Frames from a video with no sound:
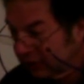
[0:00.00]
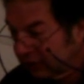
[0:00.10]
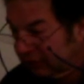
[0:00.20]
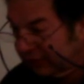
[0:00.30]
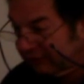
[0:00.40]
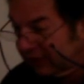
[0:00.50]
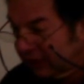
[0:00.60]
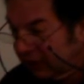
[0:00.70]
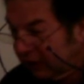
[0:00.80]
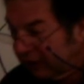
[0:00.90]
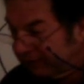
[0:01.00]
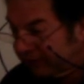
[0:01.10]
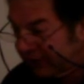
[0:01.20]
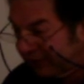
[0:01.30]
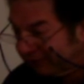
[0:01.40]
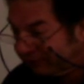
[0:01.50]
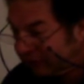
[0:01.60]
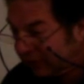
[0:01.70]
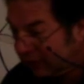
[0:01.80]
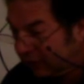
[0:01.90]
All right. Now,
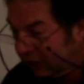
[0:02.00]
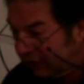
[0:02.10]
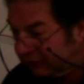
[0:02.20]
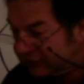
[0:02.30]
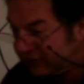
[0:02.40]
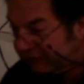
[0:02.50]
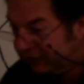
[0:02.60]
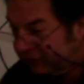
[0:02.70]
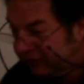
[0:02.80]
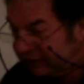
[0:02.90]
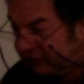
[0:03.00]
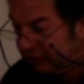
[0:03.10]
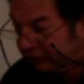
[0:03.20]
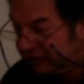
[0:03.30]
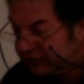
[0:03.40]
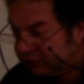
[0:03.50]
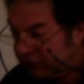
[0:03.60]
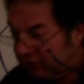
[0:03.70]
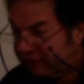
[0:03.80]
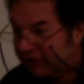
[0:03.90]
other stuff that you need to know. This one
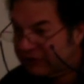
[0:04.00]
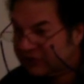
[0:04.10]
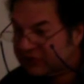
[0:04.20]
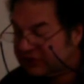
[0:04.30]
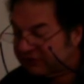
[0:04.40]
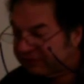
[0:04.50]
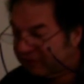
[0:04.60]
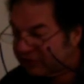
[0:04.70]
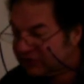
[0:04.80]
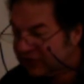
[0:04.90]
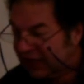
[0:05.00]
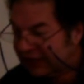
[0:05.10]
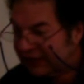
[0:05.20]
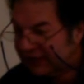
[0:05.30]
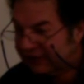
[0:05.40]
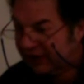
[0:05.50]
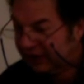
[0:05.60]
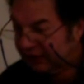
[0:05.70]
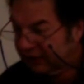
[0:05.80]
over here, this is the first line indent.